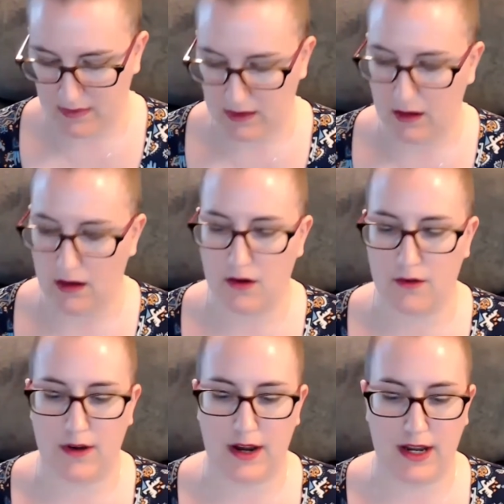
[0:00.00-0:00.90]
All
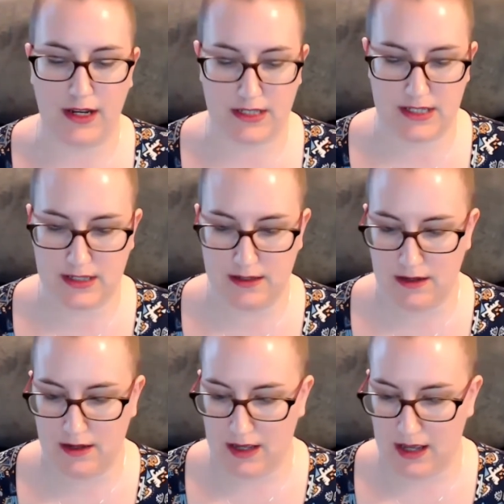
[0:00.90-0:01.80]
right.
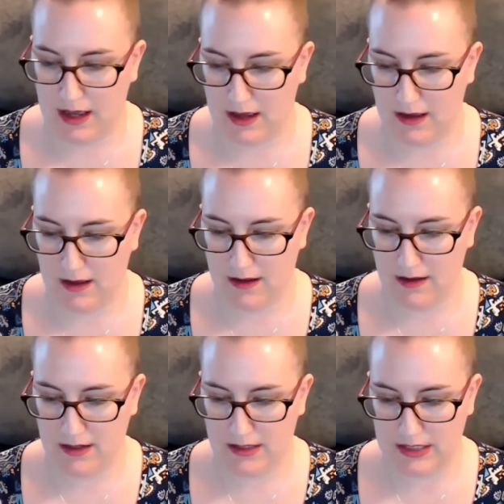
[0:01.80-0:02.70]

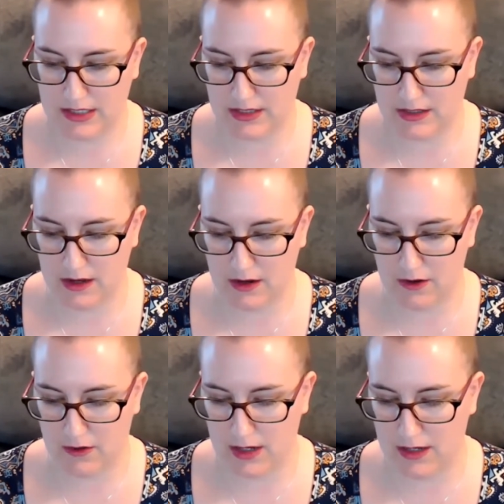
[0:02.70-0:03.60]

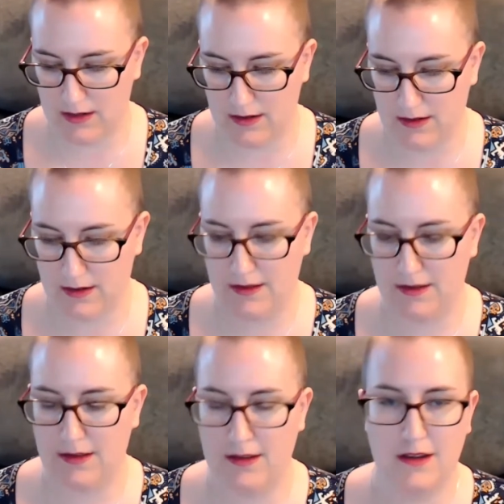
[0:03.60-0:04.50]
So
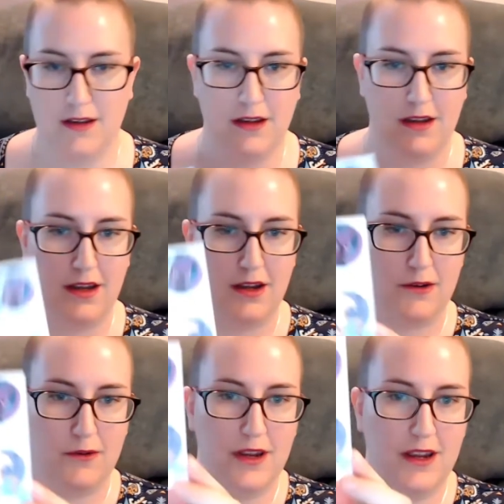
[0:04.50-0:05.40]

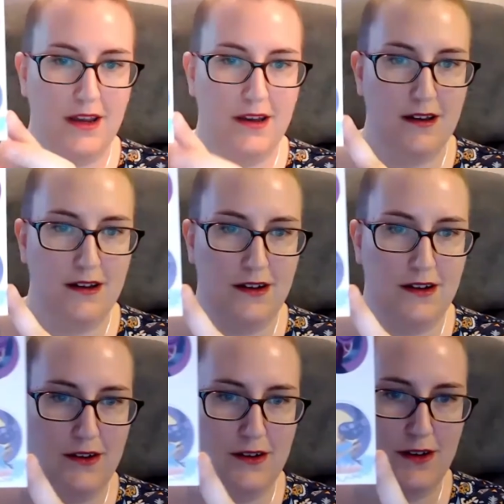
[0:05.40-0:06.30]
here we
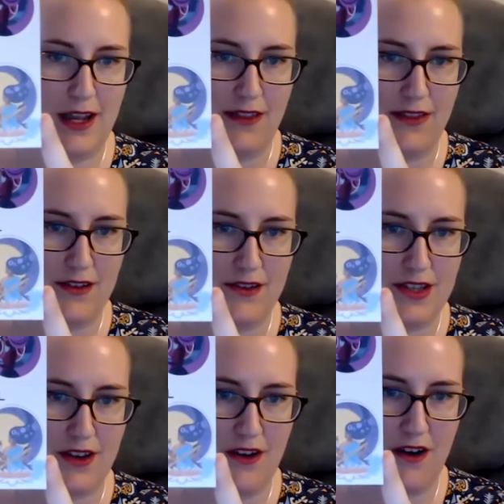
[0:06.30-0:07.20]
go. go. And there's
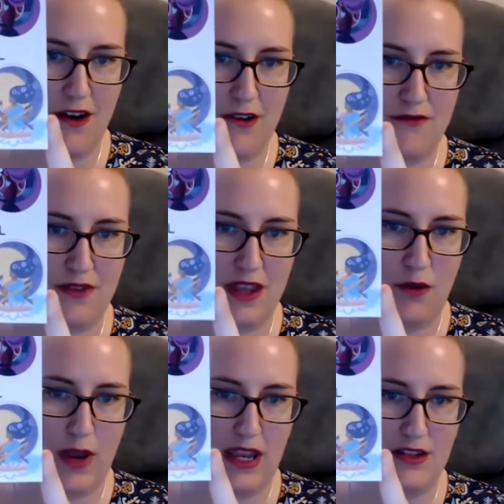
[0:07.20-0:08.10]
the card for the
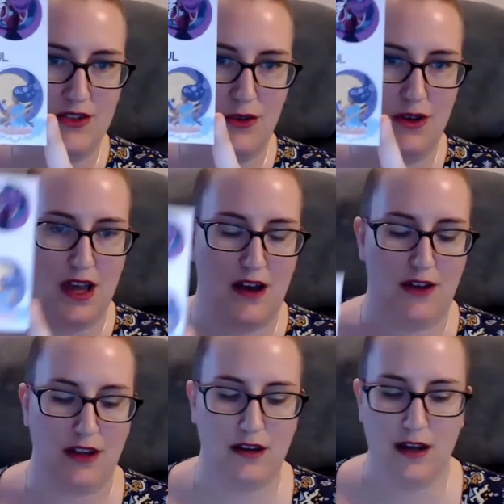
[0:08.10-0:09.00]
Awakened Soul
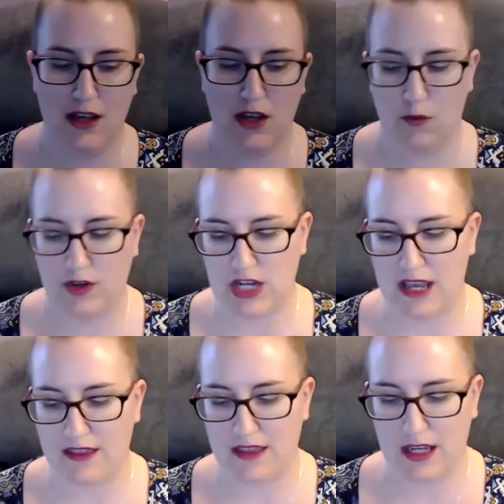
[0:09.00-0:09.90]
Coven, which
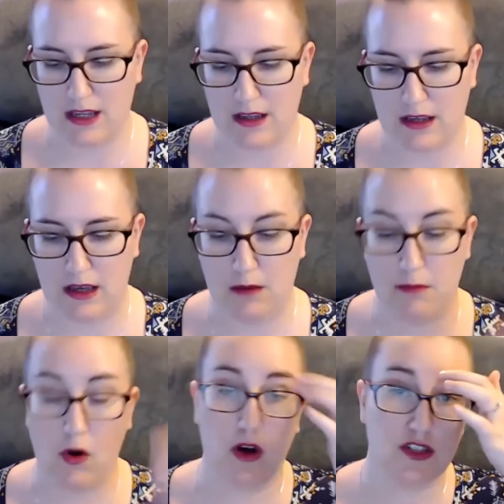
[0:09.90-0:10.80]
Ethony
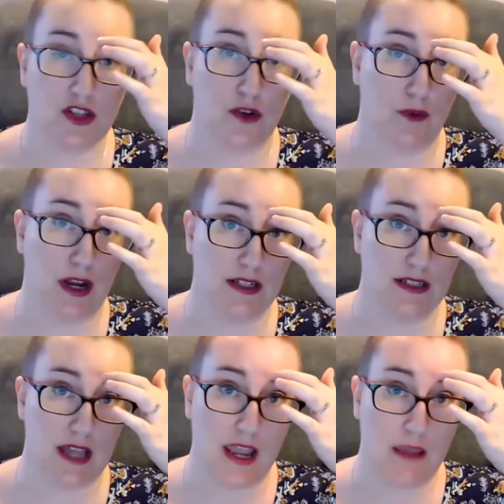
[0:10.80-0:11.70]
also
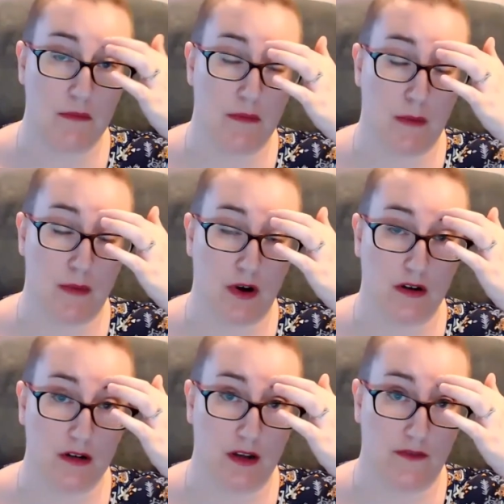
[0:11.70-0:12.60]
runs. I am a
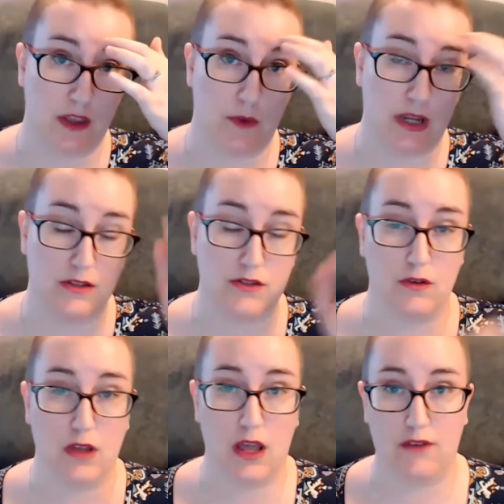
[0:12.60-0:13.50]
member of the Awakened
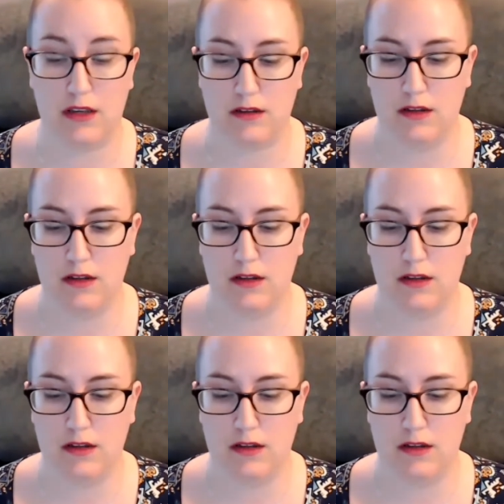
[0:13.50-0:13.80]
Soul Coven